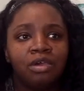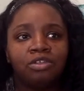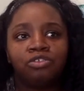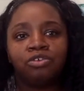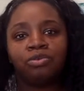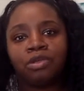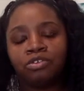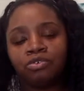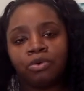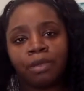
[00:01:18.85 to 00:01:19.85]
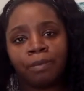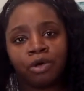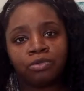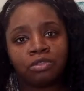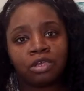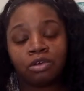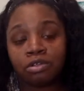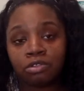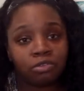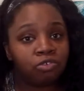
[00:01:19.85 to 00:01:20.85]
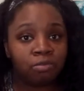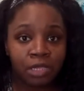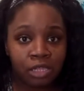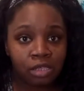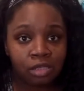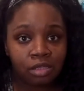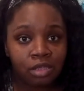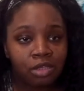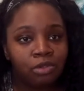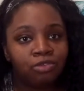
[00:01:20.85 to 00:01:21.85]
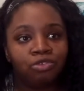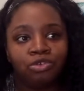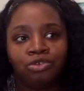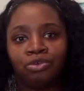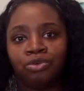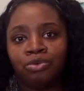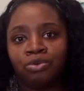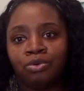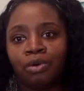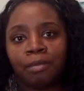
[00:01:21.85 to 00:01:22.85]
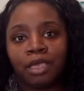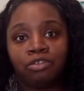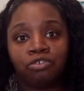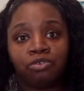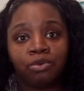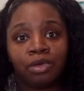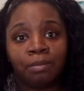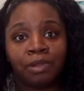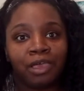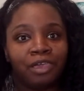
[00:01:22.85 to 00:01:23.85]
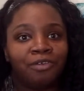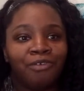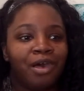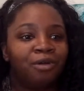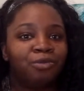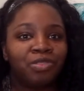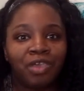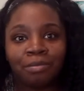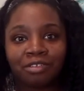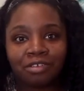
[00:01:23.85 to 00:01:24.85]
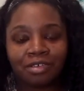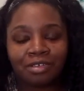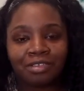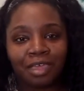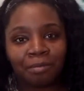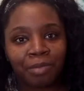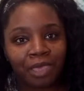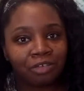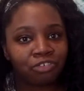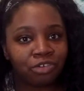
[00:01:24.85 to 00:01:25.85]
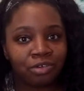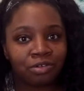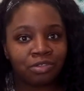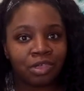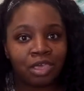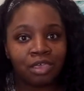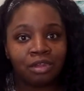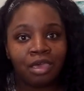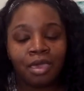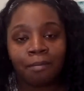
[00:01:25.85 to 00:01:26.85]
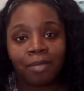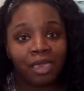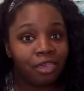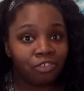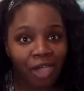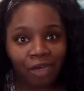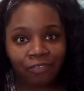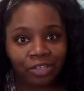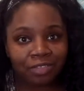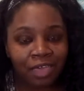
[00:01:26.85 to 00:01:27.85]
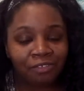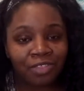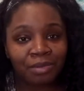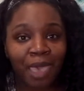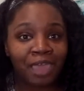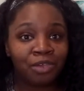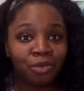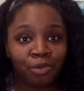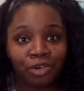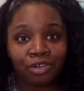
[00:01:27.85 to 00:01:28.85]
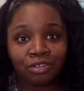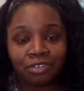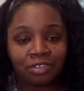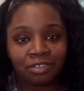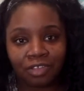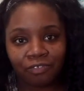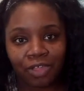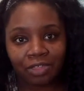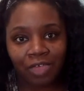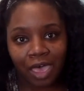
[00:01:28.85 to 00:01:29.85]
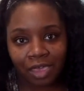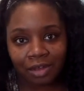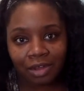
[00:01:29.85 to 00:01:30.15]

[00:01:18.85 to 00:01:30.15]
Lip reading: Do you enjoy posting on social media? Do you enjoy playing around with images and pictures and making graphics out of them, adding words and stuff like that?